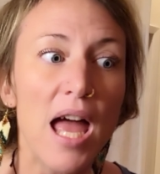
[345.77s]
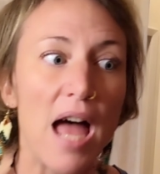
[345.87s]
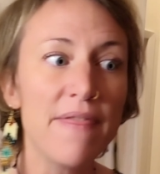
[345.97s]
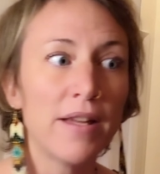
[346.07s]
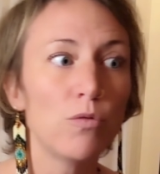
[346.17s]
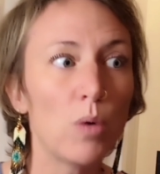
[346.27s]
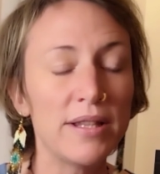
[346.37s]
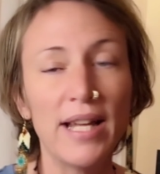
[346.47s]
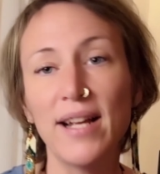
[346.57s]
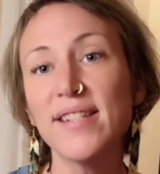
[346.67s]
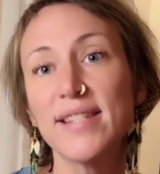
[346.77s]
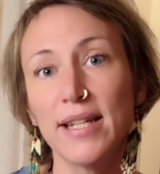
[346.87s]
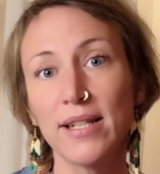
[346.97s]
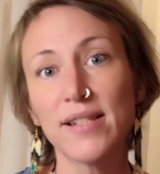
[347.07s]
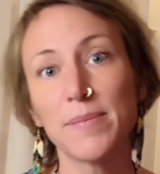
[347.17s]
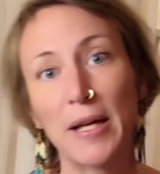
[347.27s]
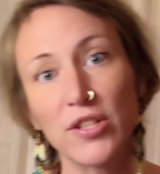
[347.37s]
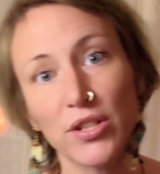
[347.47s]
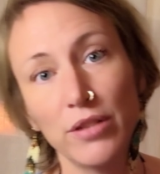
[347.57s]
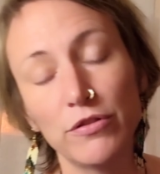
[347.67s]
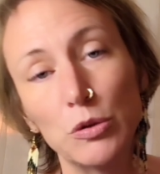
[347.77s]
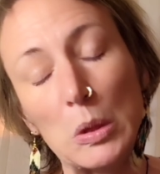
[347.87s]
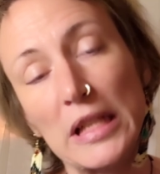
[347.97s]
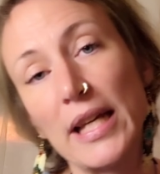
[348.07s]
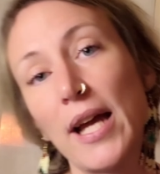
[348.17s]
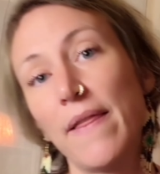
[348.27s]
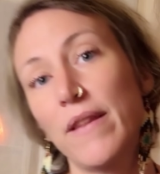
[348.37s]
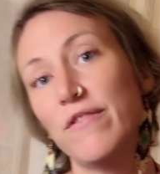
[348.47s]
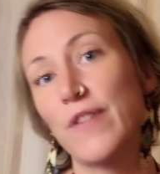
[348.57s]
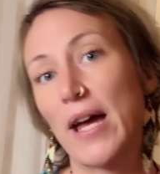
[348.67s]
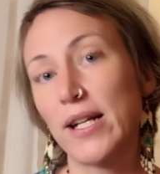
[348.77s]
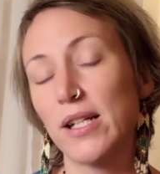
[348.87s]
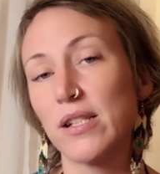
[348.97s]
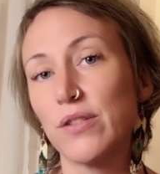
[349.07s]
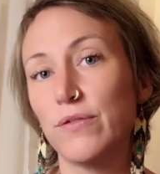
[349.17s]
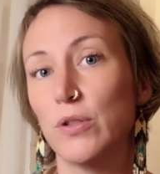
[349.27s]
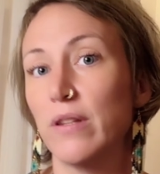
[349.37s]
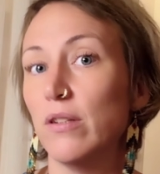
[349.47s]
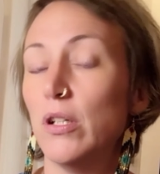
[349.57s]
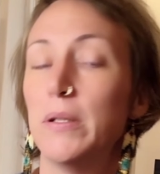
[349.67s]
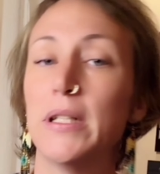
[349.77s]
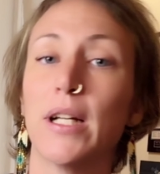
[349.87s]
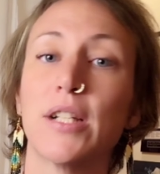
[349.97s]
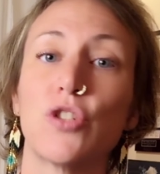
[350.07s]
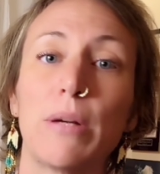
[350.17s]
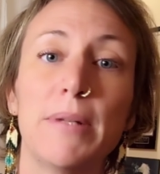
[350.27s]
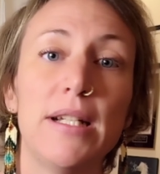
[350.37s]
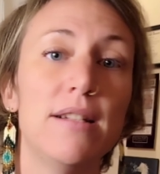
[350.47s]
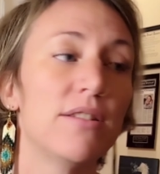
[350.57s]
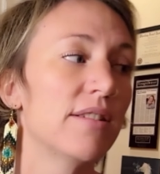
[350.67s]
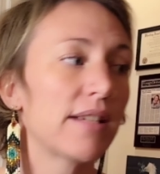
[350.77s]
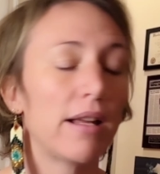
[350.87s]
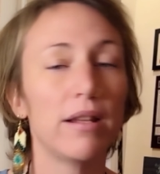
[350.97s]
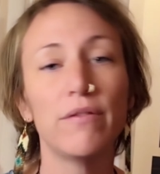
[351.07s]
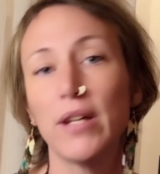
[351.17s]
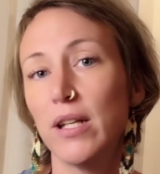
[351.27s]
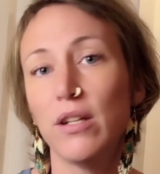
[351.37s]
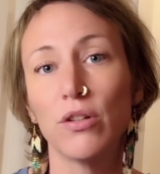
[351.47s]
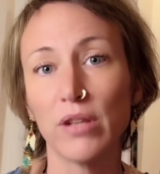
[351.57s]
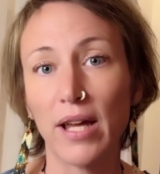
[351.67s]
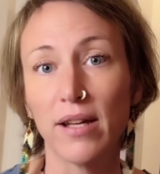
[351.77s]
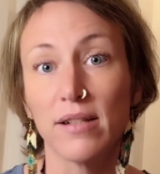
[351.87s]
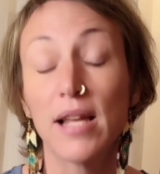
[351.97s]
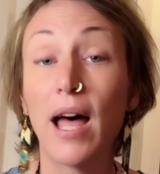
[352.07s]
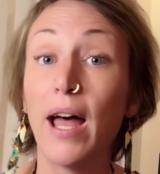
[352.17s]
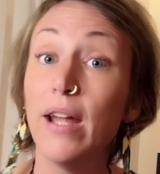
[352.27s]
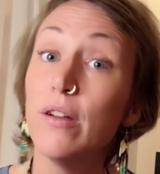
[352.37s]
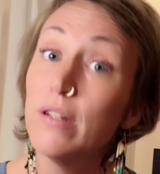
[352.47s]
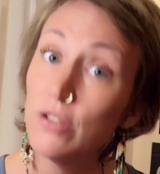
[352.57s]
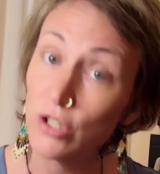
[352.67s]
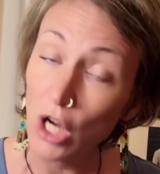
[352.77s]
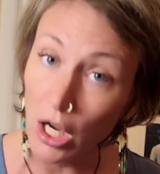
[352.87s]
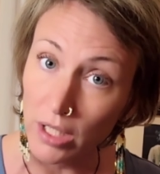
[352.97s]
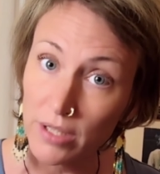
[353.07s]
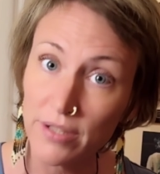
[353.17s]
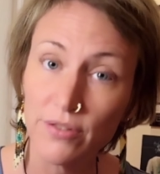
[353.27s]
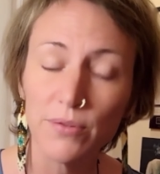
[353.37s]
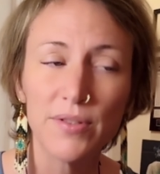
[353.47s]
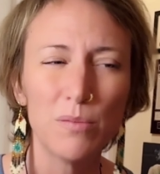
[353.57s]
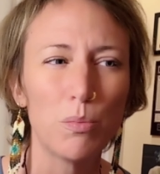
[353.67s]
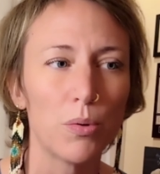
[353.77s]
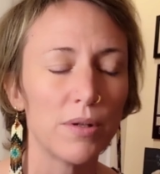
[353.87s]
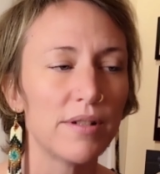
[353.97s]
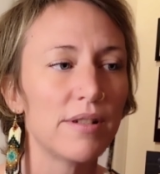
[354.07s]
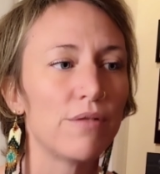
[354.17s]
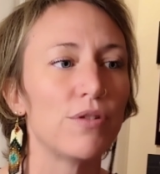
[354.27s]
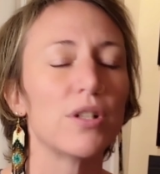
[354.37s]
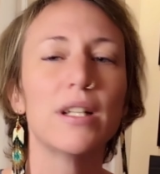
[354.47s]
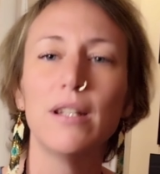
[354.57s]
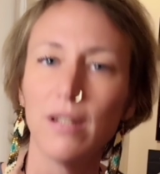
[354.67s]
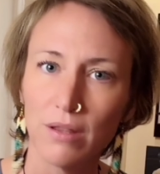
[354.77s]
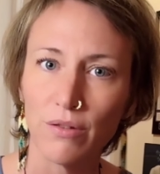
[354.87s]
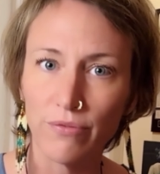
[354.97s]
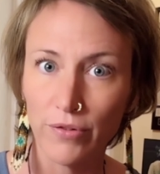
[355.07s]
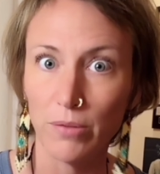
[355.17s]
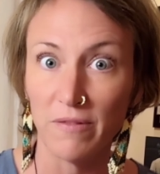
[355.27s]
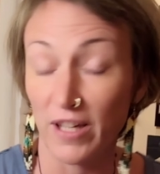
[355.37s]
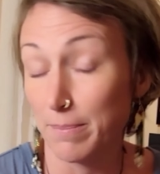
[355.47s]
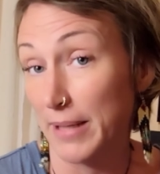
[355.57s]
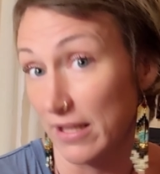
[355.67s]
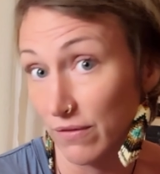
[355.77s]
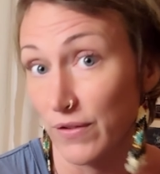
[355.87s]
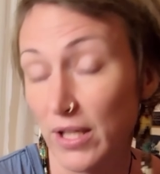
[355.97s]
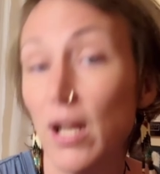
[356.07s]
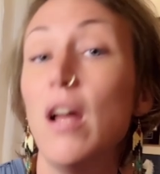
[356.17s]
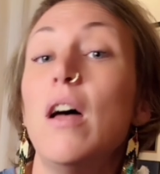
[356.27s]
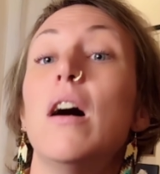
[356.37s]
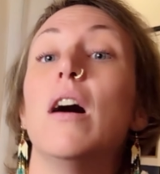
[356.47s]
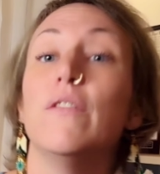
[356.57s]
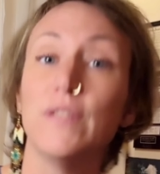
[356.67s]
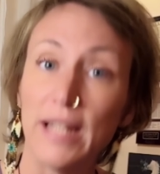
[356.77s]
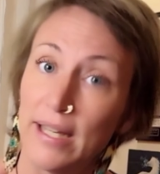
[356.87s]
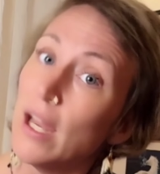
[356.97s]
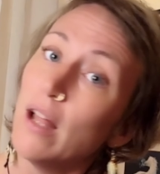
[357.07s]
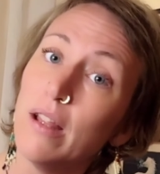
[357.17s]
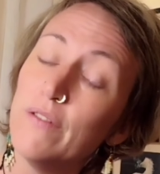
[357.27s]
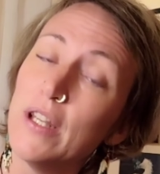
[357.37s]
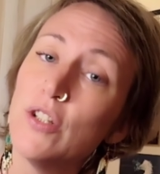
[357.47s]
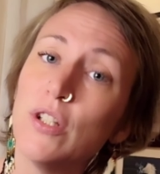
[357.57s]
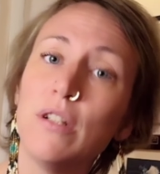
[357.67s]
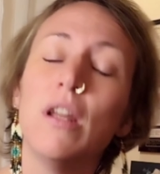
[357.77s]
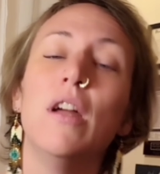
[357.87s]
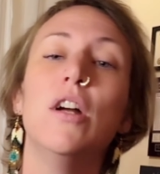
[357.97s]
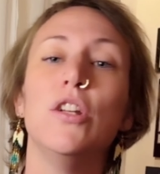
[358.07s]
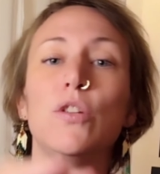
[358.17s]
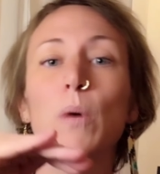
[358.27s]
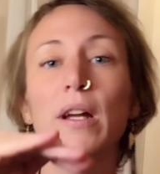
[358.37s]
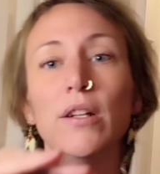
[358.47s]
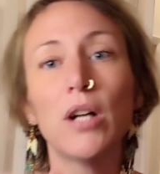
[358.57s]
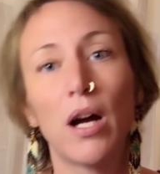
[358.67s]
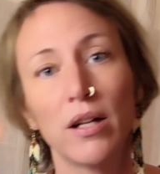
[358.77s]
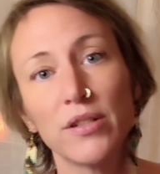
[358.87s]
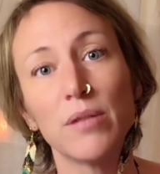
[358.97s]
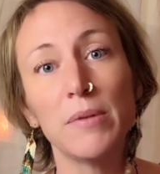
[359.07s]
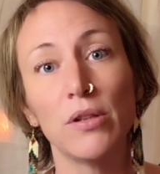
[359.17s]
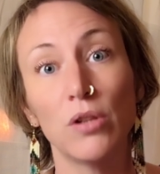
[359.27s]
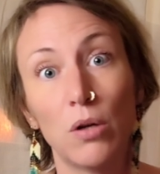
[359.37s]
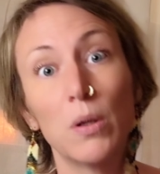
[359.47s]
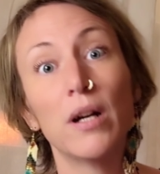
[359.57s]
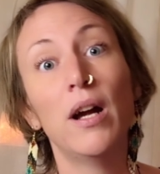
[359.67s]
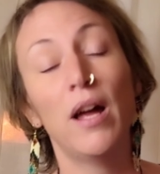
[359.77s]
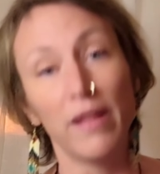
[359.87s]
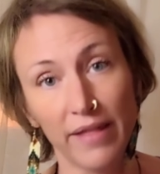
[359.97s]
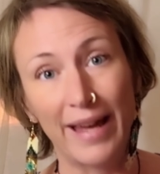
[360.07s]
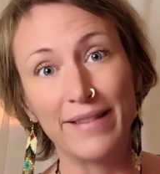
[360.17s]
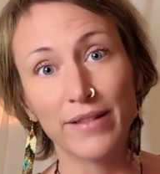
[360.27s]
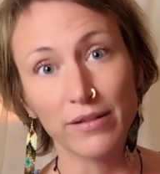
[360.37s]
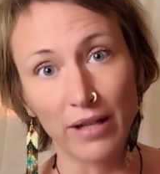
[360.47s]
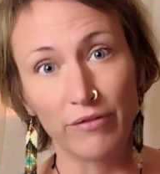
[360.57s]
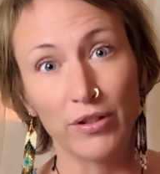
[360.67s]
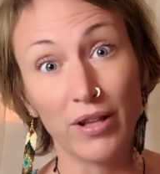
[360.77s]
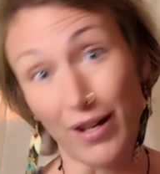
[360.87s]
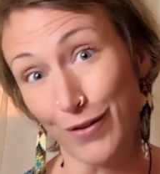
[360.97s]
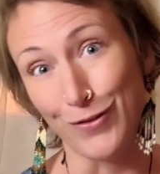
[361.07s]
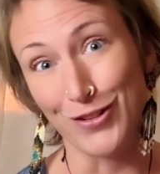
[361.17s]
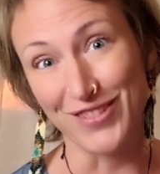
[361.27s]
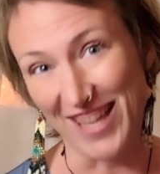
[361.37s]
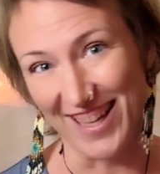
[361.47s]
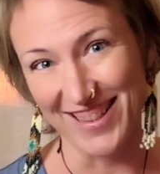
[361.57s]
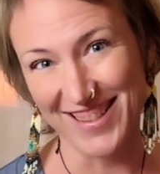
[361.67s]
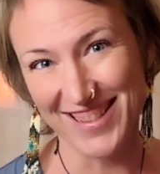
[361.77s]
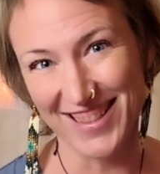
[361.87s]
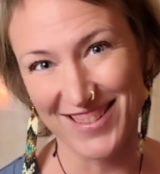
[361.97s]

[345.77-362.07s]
And then one last thing, especially if we're working on lymphatics for the lower extremities, just elevating your legs higher than your heart. So it's important, if you're going to get the full benefit of leg elevation, you want your heart to be lower than the level of your legs.